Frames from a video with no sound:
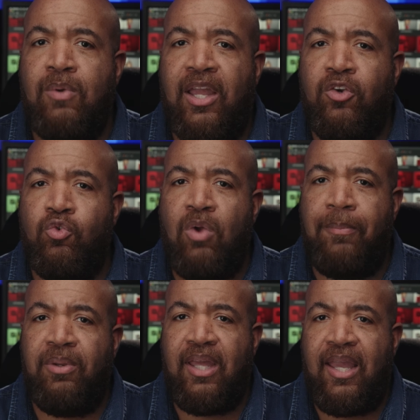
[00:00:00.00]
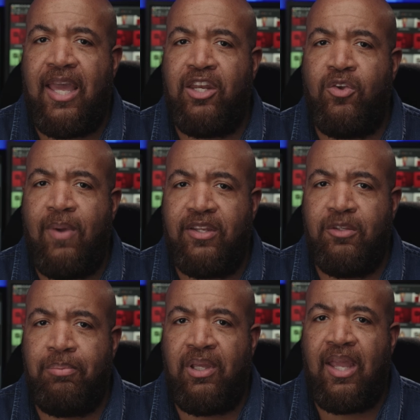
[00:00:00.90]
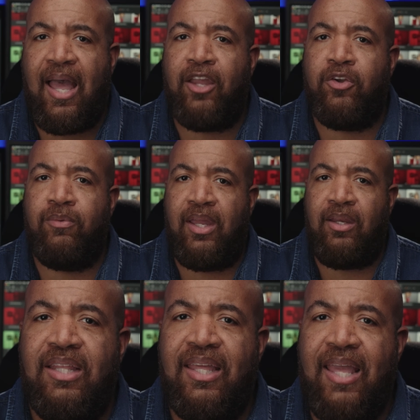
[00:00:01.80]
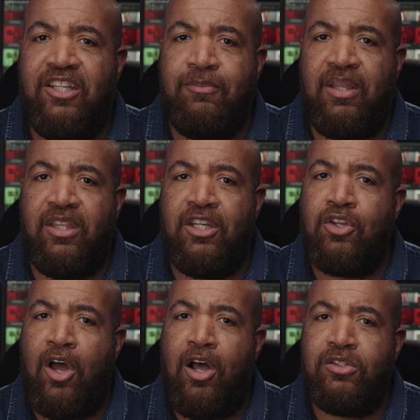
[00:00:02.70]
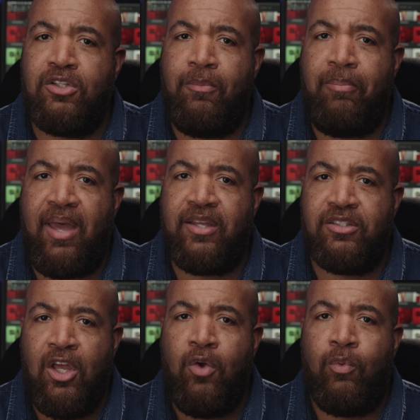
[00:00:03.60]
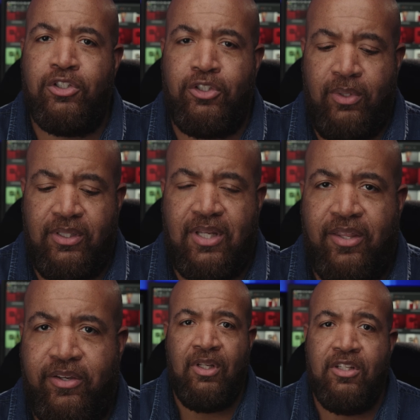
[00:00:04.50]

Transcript: so I can replicate any recipe I create. The guess method is also best when shooting tethered.